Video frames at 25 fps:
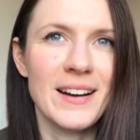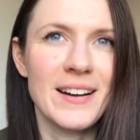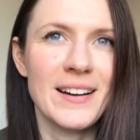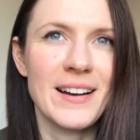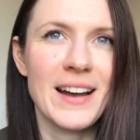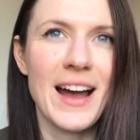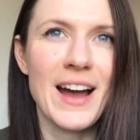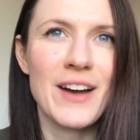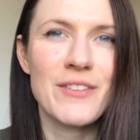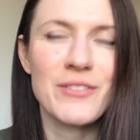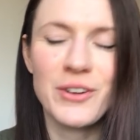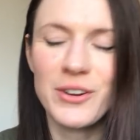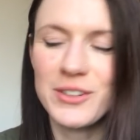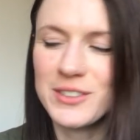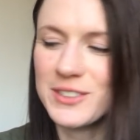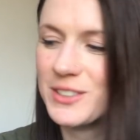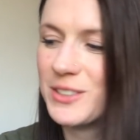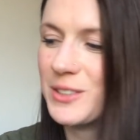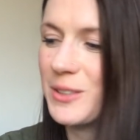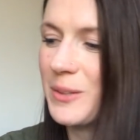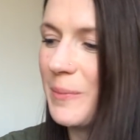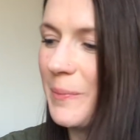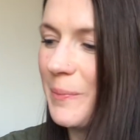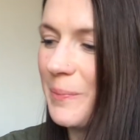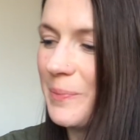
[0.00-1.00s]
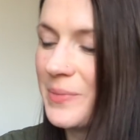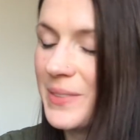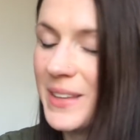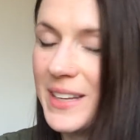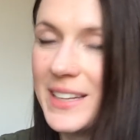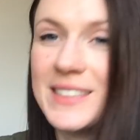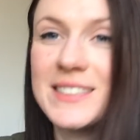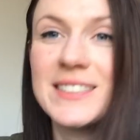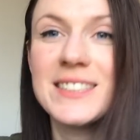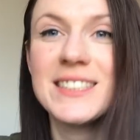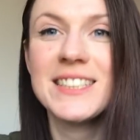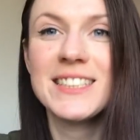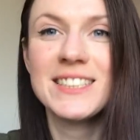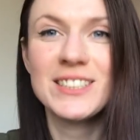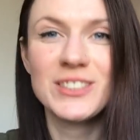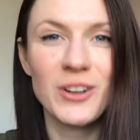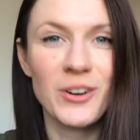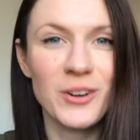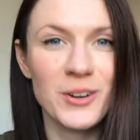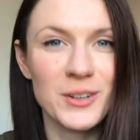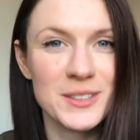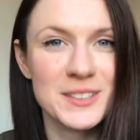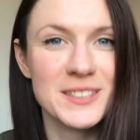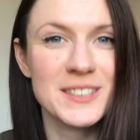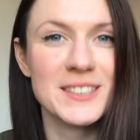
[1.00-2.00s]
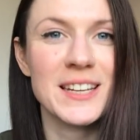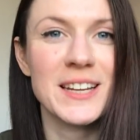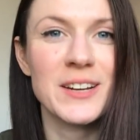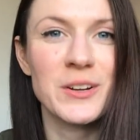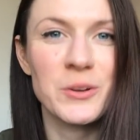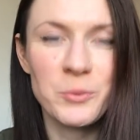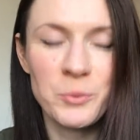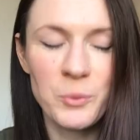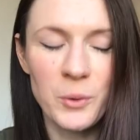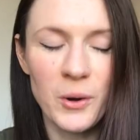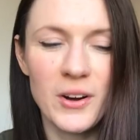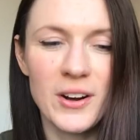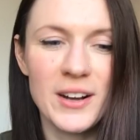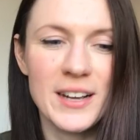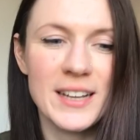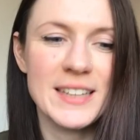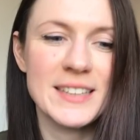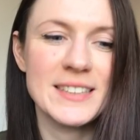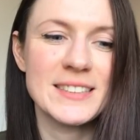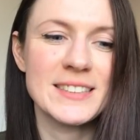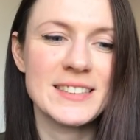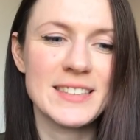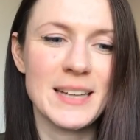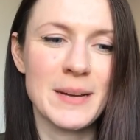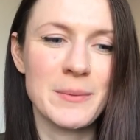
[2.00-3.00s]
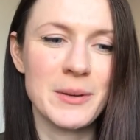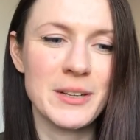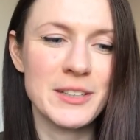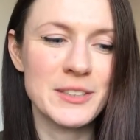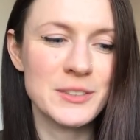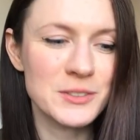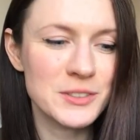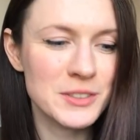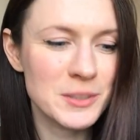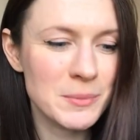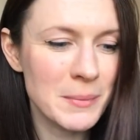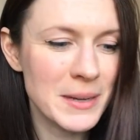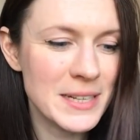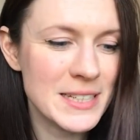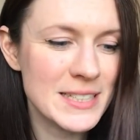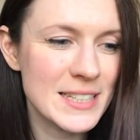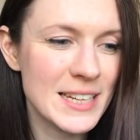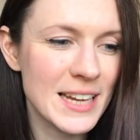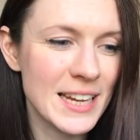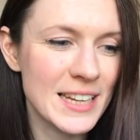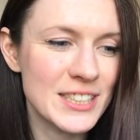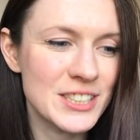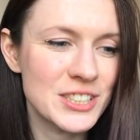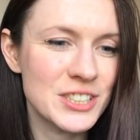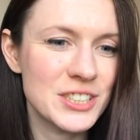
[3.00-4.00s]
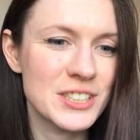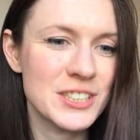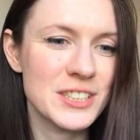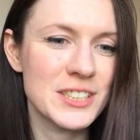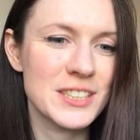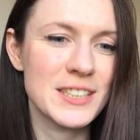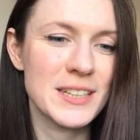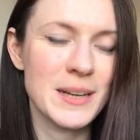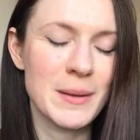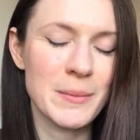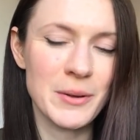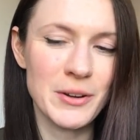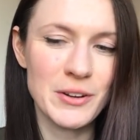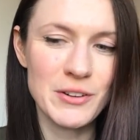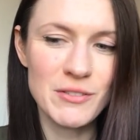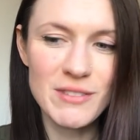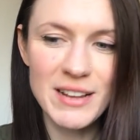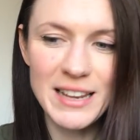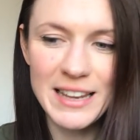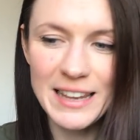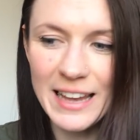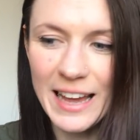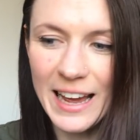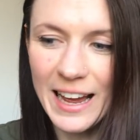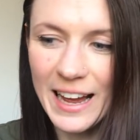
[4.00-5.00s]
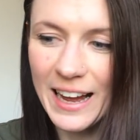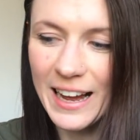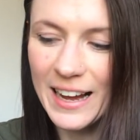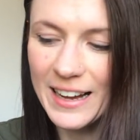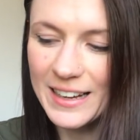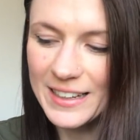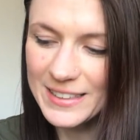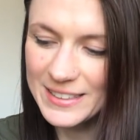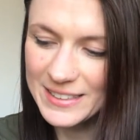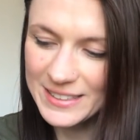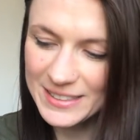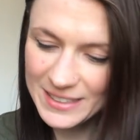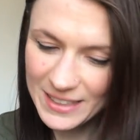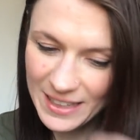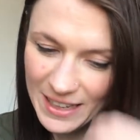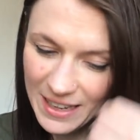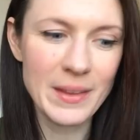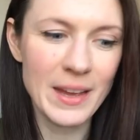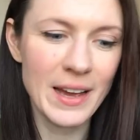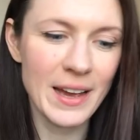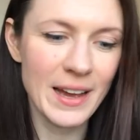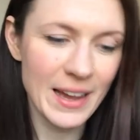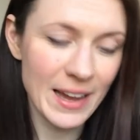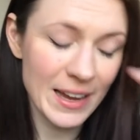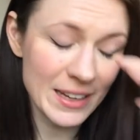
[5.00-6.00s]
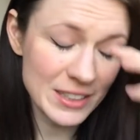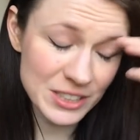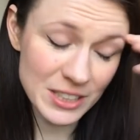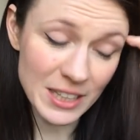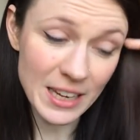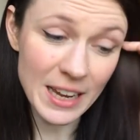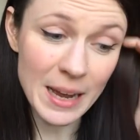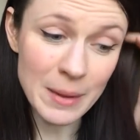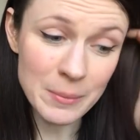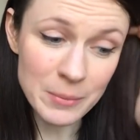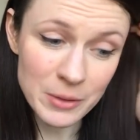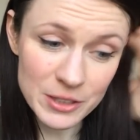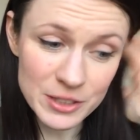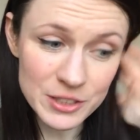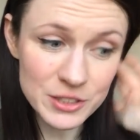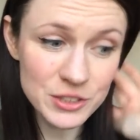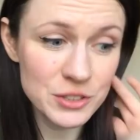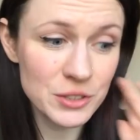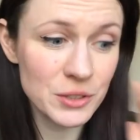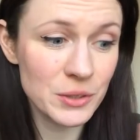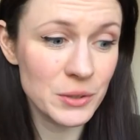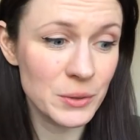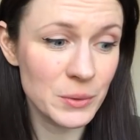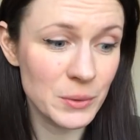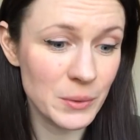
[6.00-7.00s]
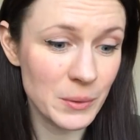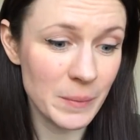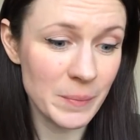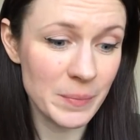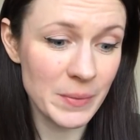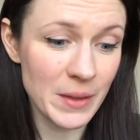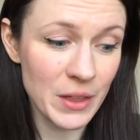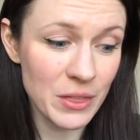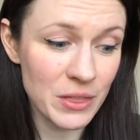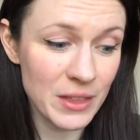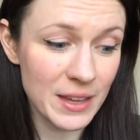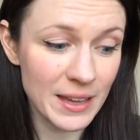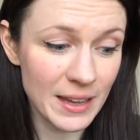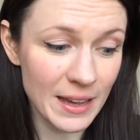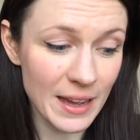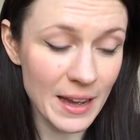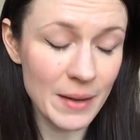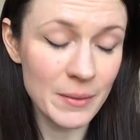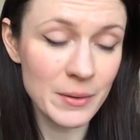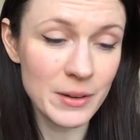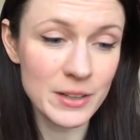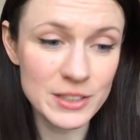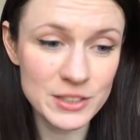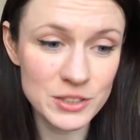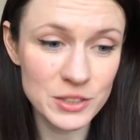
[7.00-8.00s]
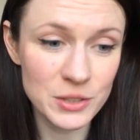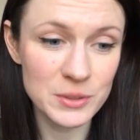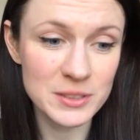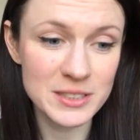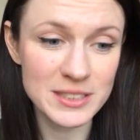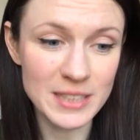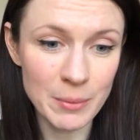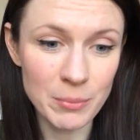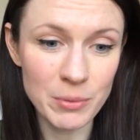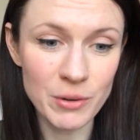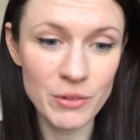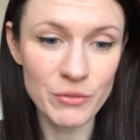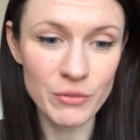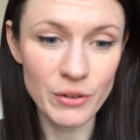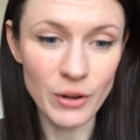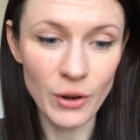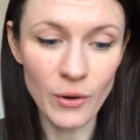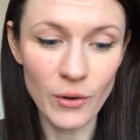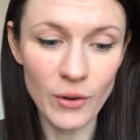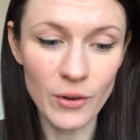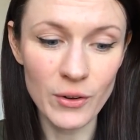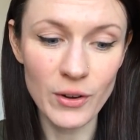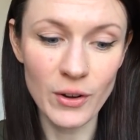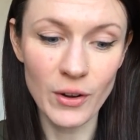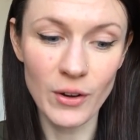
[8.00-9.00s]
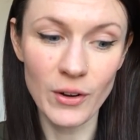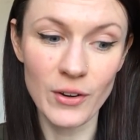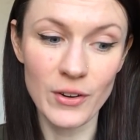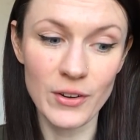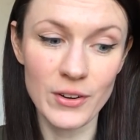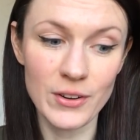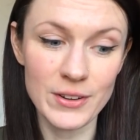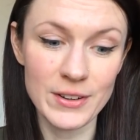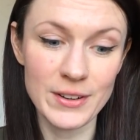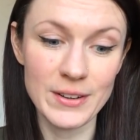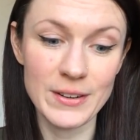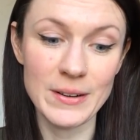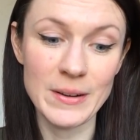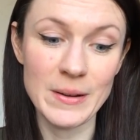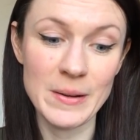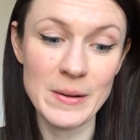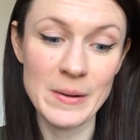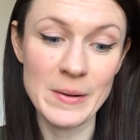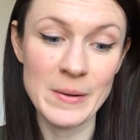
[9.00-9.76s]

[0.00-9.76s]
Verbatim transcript: I have got some detox and unwind. I'm going to do some meditation. I'm going to relax. Actually, I am going to do I think I'm going to do a separate vlog on